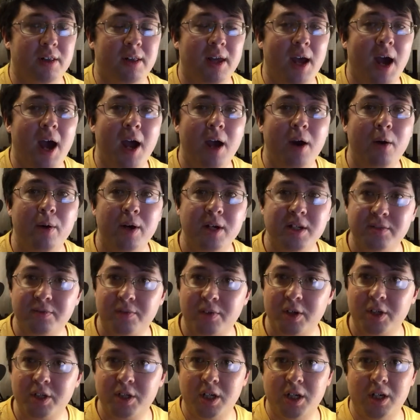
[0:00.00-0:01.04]
The iOS
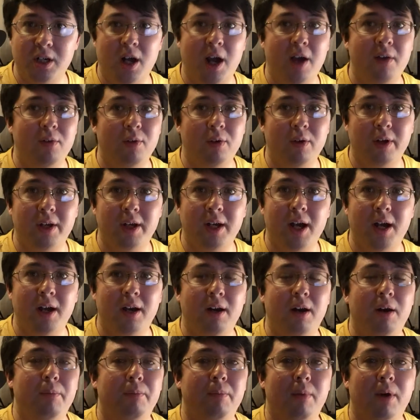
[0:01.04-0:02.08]
version, I've only got it
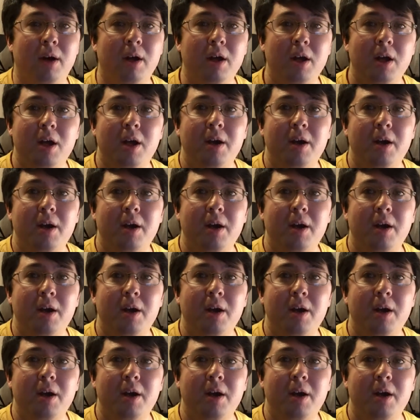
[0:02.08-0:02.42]
on